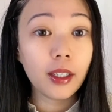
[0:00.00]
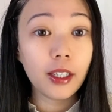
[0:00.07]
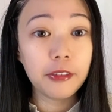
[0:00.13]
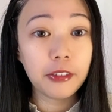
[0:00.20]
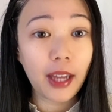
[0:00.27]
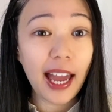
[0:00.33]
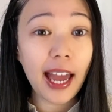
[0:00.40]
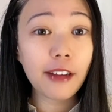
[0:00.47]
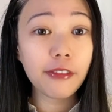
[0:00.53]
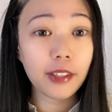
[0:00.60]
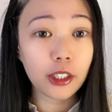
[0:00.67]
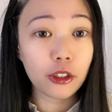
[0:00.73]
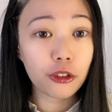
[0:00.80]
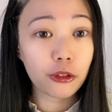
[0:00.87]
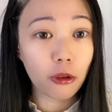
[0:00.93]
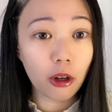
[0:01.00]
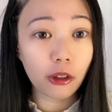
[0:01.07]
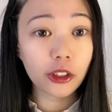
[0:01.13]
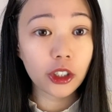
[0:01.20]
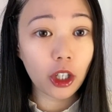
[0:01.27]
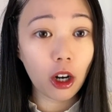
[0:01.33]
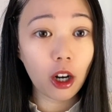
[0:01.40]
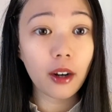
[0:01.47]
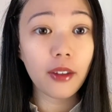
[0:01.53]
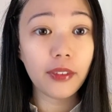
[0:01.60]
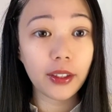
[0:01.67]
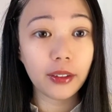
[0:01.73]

If you have a strong chart,